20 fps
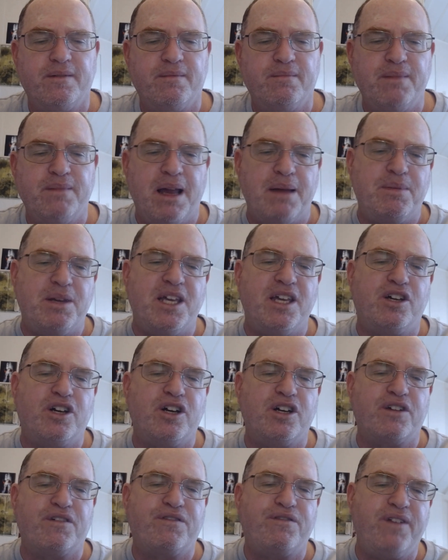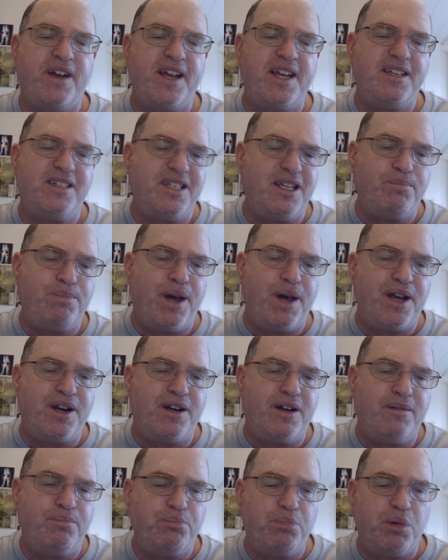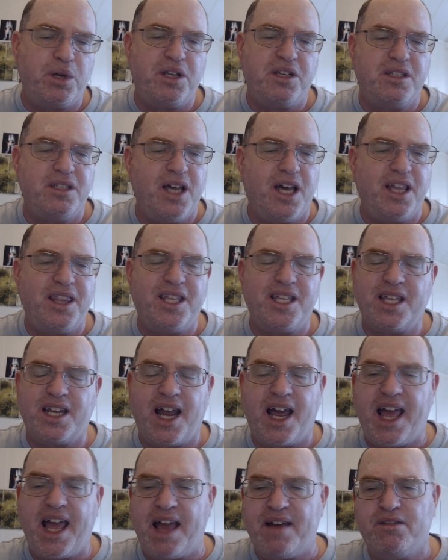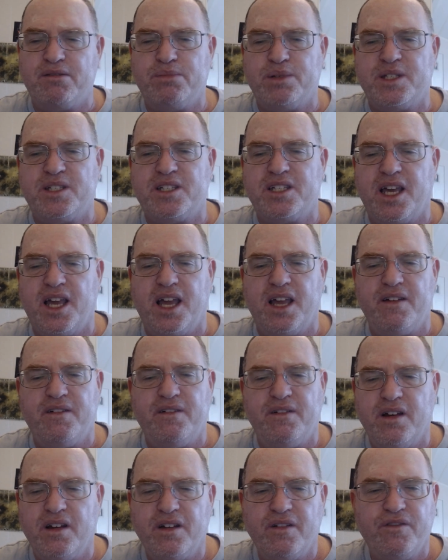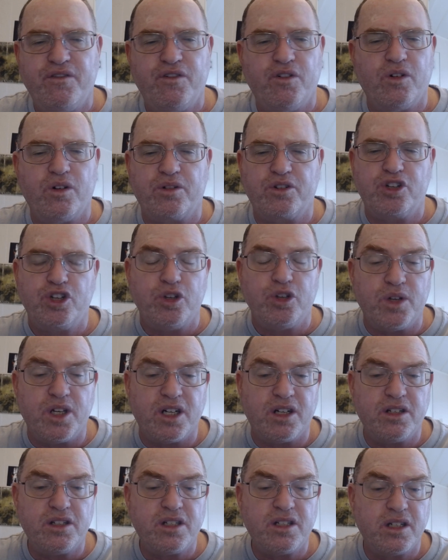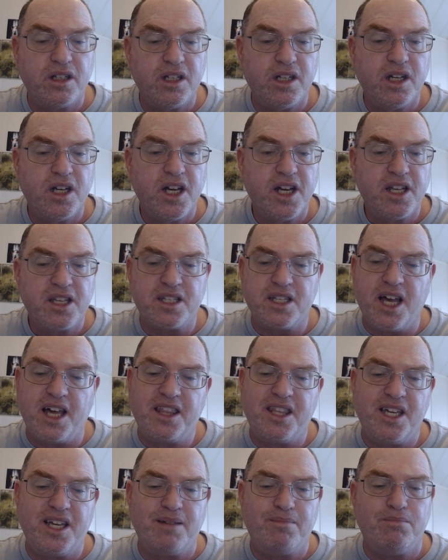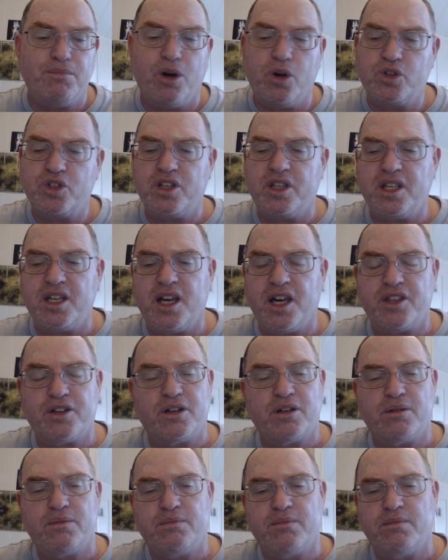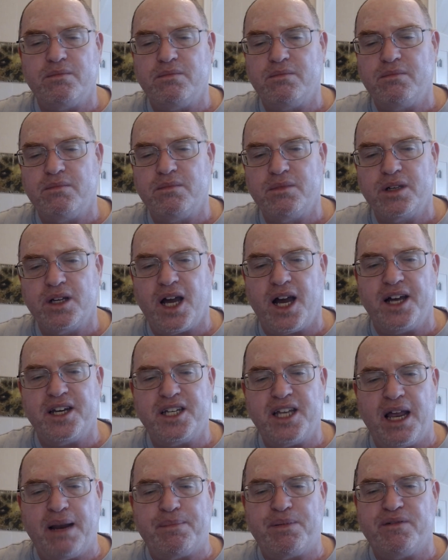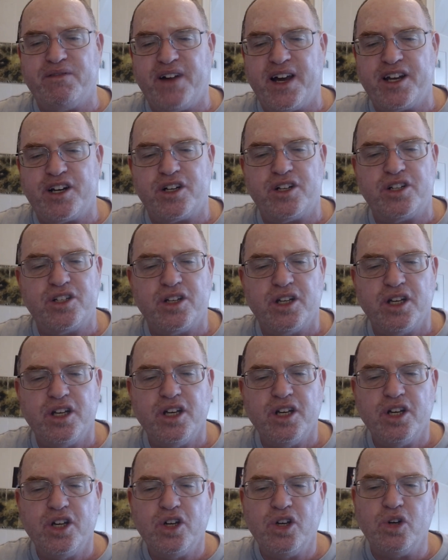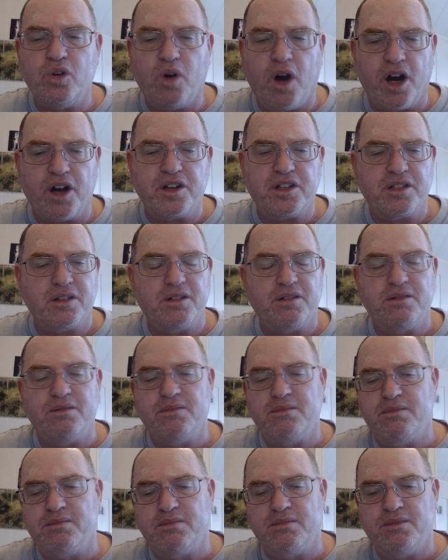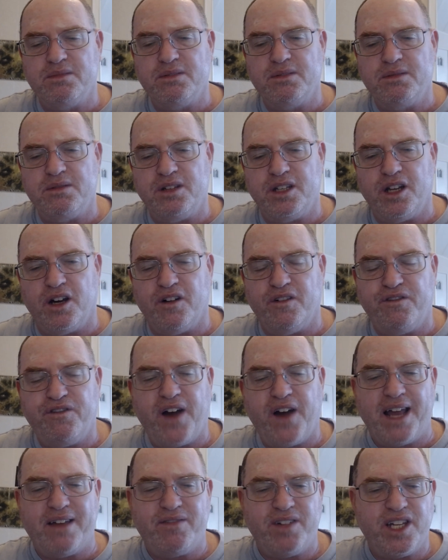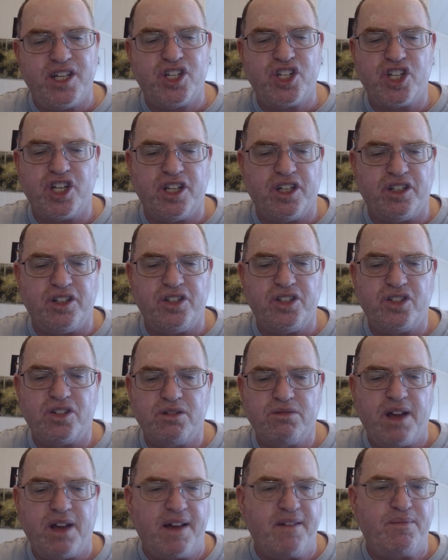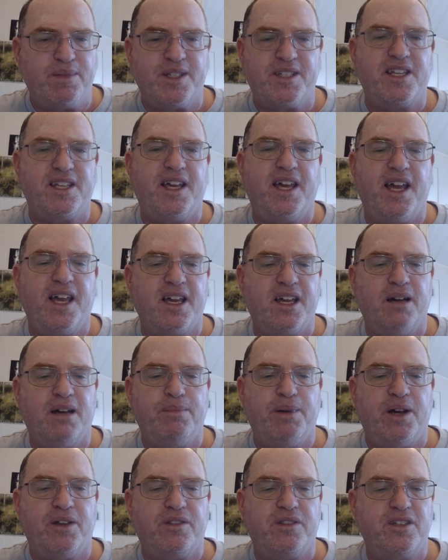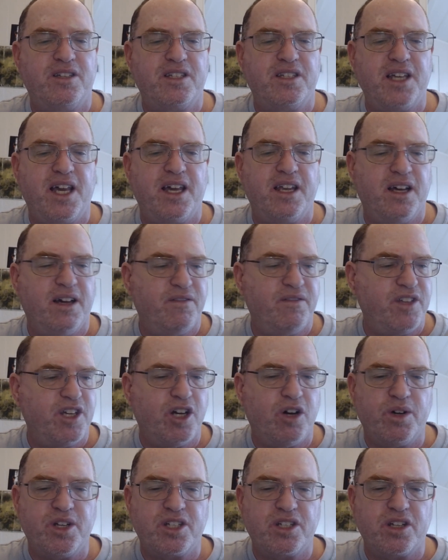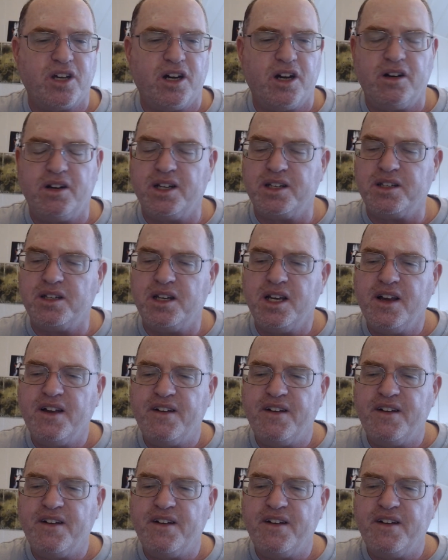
Maybe he could have phrased it better, but it's nothing that I haven't been saying for 2 years. It's nothing most of the other content providers who aren't you know 5e shills have been saying about the state of the OSR and